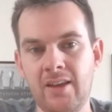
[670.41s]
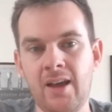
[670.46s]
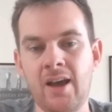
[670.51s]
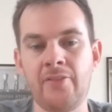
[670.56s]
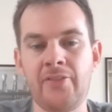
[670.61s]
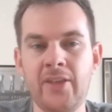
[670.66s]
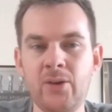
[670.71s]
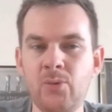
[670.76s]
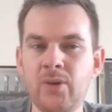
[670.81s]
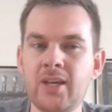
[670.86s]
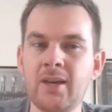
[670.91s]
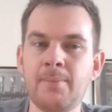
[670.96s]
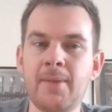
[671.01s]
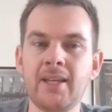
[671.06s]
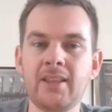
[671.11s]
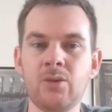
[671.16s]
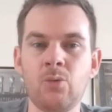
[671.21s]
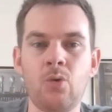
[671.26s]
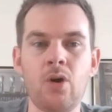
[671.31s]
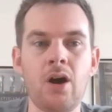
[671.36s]
I think we can
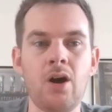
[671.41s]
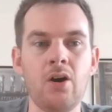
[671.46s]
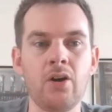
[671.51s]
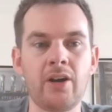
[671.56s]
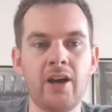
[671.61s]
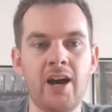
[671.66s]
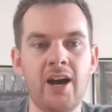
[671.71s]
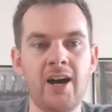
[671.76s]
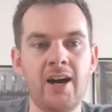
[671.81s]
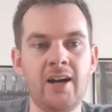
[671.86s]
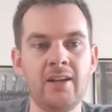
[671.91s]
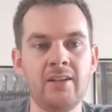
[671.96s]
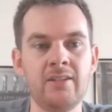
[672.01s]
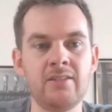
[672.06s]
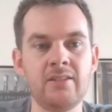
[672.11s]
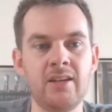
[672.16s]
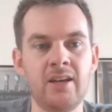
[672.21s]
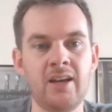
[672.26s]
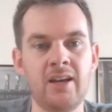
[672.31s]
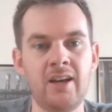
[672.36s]
make the wild
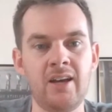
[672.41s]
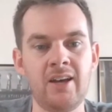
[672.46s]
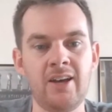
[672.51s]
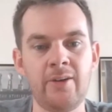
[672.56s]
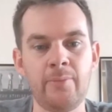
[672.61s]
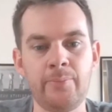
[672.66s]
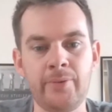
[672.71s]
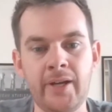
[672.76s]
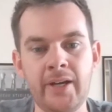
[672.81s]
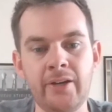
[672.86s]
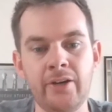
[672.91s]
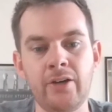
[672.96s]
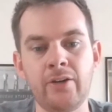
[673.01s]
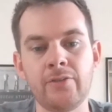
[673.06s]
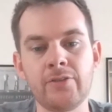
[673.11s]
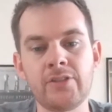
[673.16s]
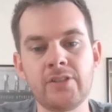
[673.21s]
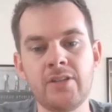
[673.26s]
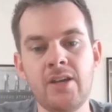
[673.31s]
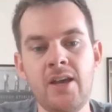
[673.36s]
card uh,
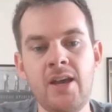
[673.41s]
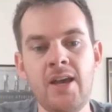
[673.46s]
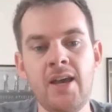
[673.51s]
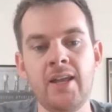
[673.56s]
playoffs.